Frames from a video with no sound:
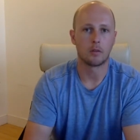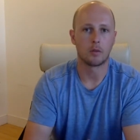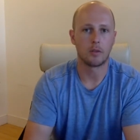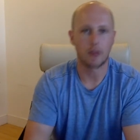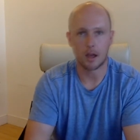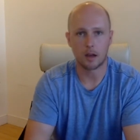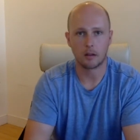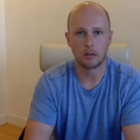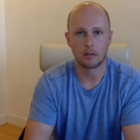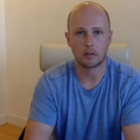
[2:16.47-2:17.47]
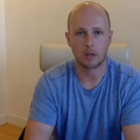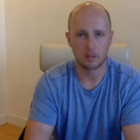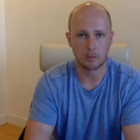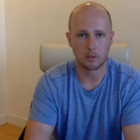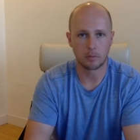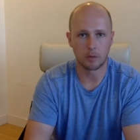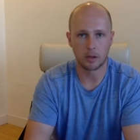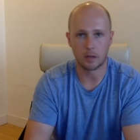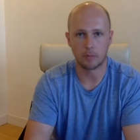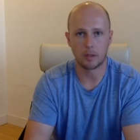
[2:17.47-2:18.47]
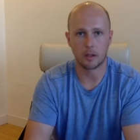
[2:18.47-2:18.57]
we've had customers bring up